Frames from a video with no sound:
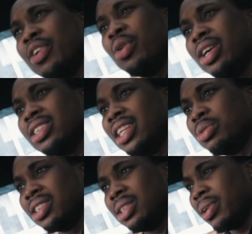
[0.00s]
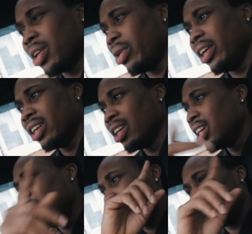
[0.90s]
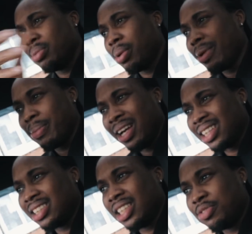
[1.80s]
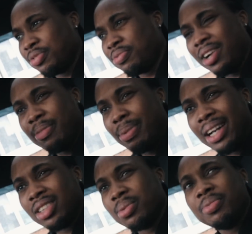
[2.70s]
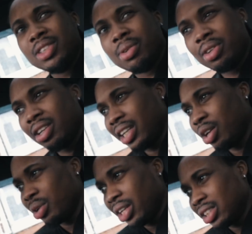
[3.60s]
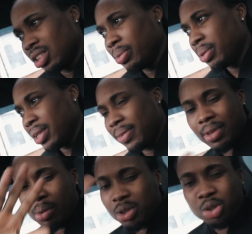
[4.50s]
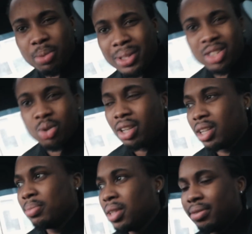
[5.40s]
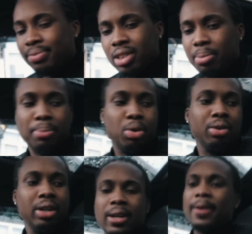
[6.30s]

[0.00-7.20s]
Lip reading: the noise, and these ones seem like quiet, so they're probably like £5 or something. So I'm gonna go get some in a minute. I won't show you me installing them. It's a bit boring.